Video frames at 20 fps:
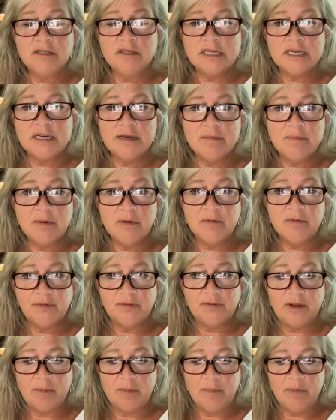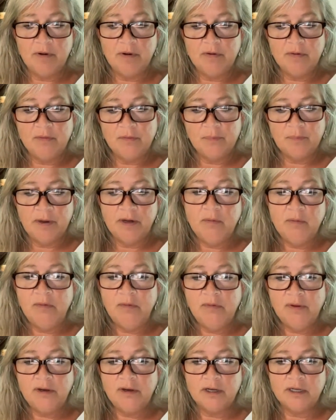team of snipers, Ben
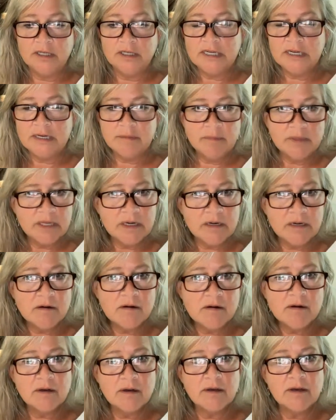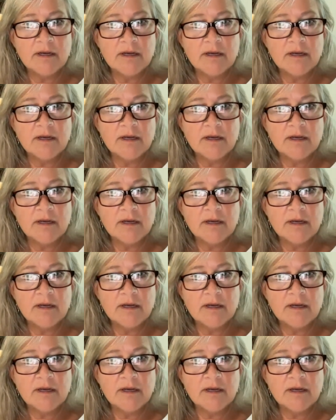was a gun team leader,